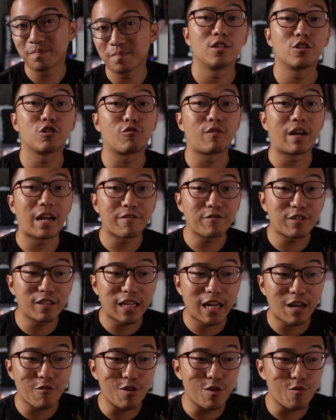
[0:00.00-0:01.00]
So right after
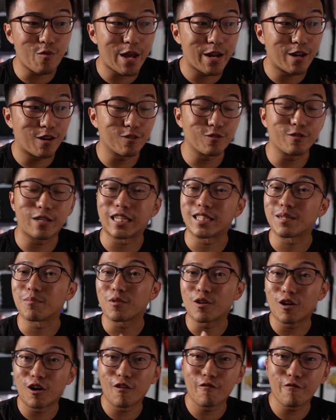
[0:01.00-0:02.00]
that, we went on to get some
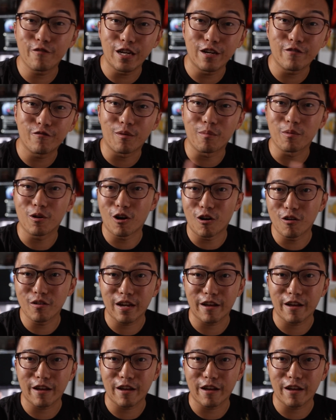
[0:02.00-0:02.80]
coffee from Con